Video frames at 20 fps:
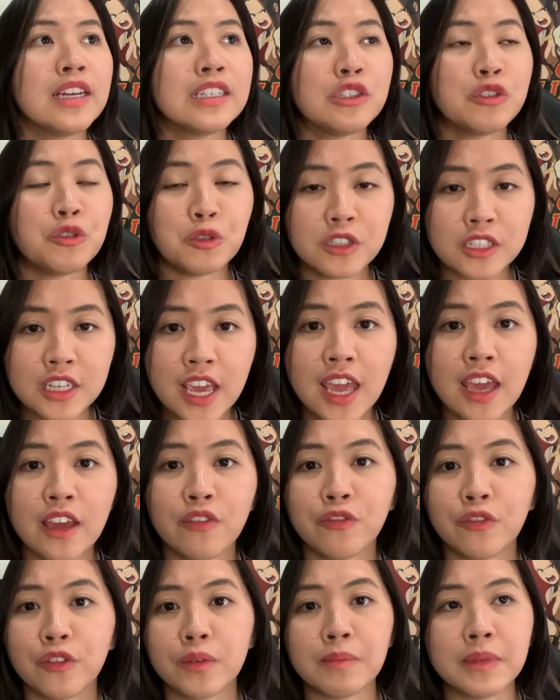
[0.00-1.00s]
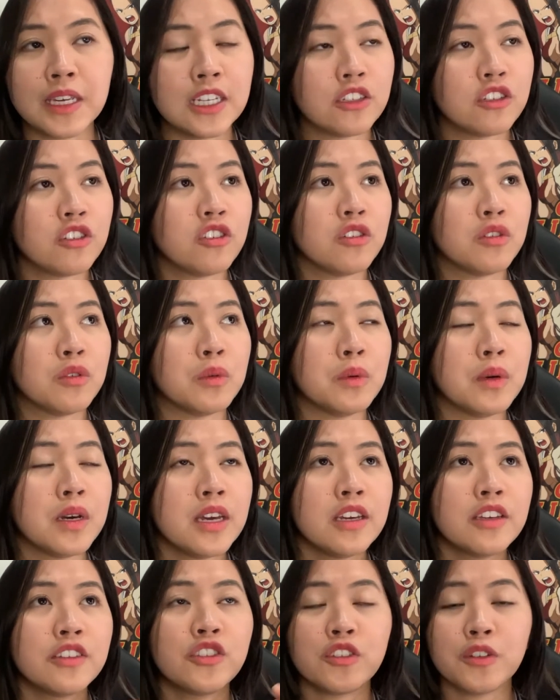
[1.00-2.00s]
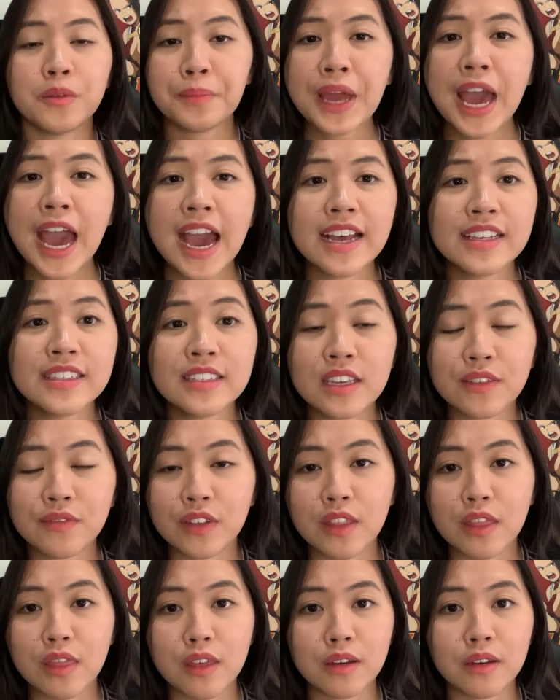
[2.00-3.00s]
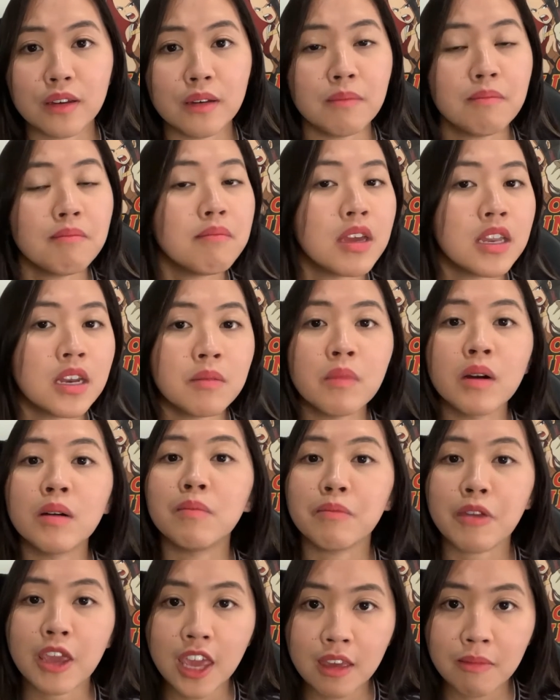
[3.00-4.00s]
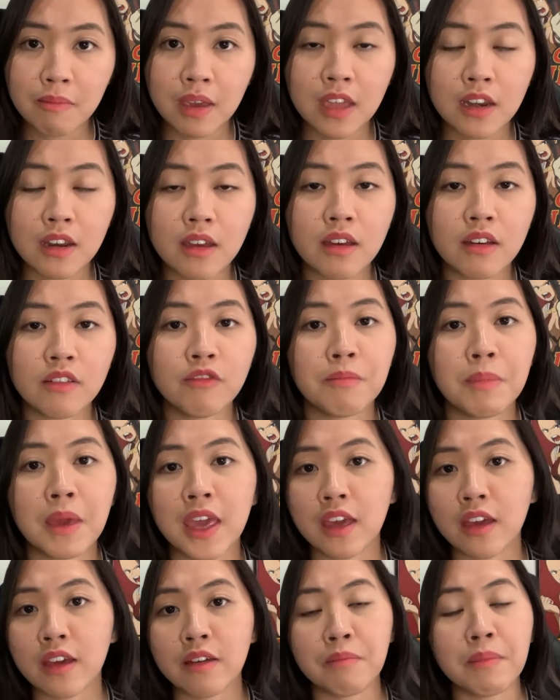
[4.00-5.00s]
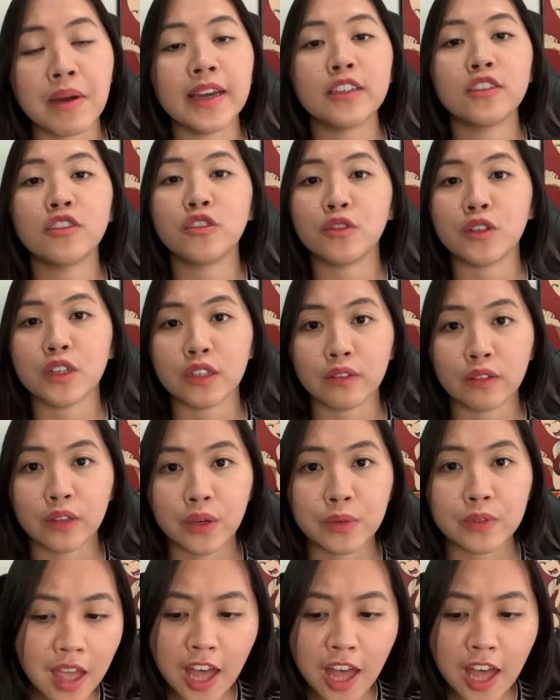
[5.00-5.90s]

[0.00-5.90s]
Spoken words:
take for me to surpass even the minimum payment of paying my student loan?